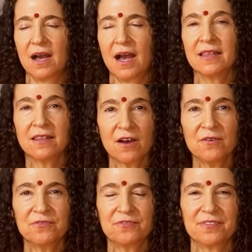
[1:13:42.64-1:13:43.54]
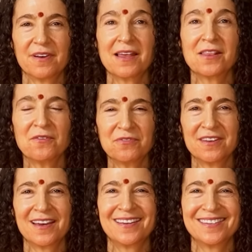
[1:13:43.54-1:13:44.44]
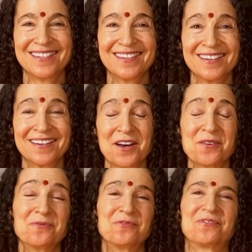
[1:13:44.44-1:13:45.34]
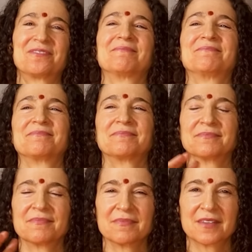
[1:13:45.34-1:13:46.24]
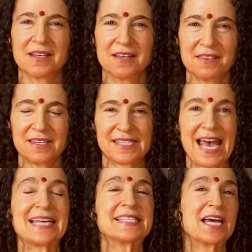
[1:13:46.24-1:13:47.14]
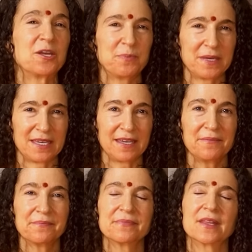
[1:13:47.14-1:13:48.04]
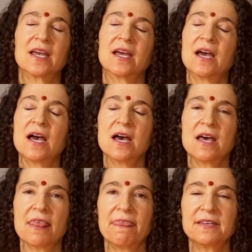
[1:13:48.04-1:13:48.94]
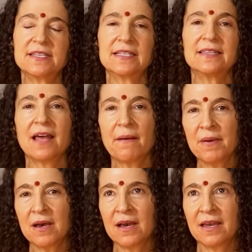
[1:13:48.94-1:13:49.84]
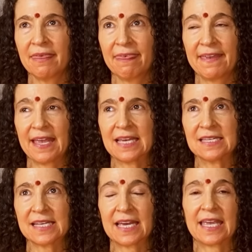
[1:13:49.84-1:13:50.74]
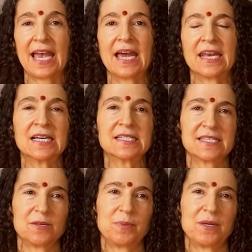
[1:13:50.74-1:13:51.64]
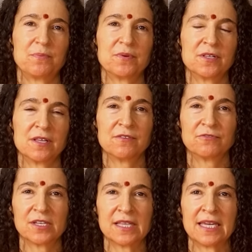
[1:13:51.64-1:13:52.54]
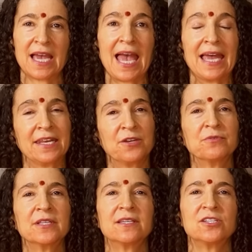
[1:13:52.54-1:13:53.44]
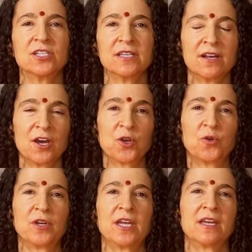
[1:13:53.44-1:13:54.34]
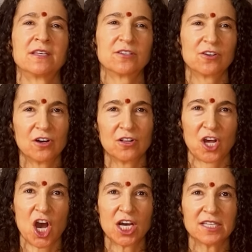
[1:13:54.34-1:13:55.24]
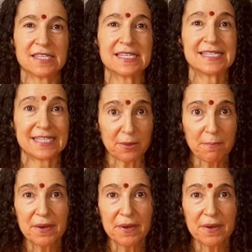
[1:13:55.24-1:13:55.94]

I love the idea of this SIP. The dilemma, I think, is I cannot see people of really any religion agreeing to call God SIP.